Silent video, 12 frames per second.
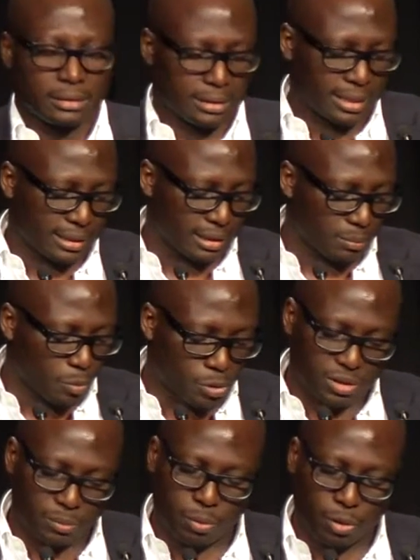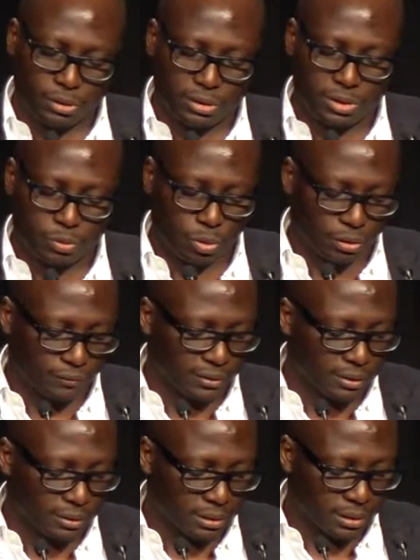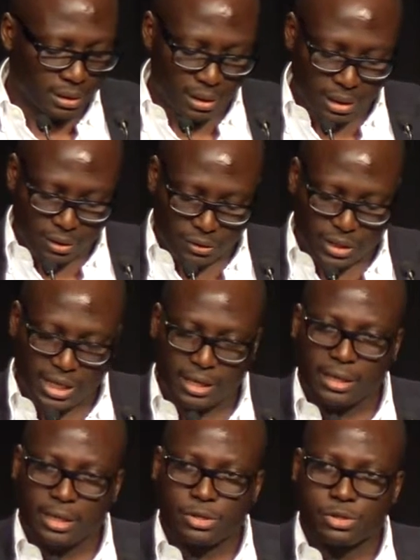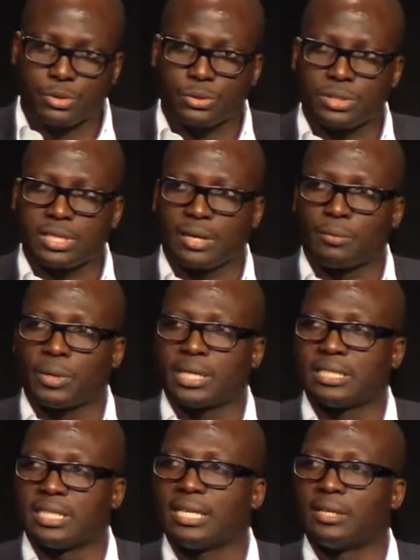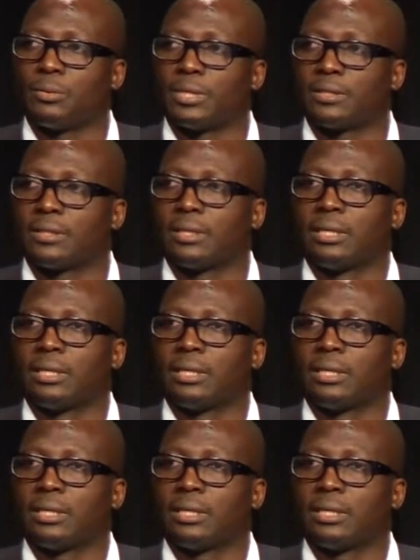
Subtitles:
the most important, one of the key issues that we're dealing with